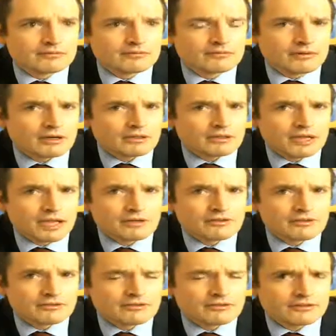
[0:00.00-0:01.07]
what?
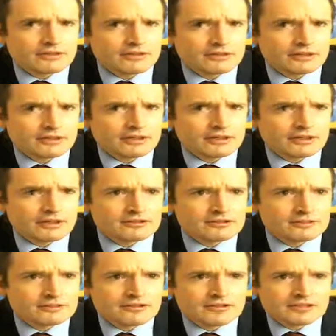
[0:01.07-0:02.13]
National security,
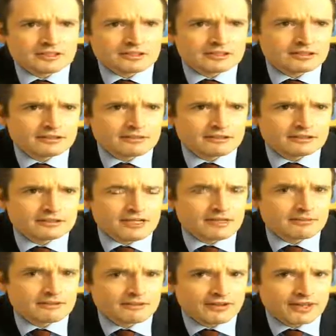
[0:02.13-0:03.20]
specifically dealing with
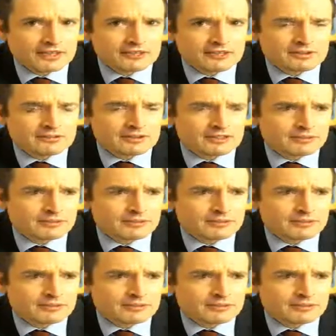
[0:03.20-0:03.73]
Islamofascism and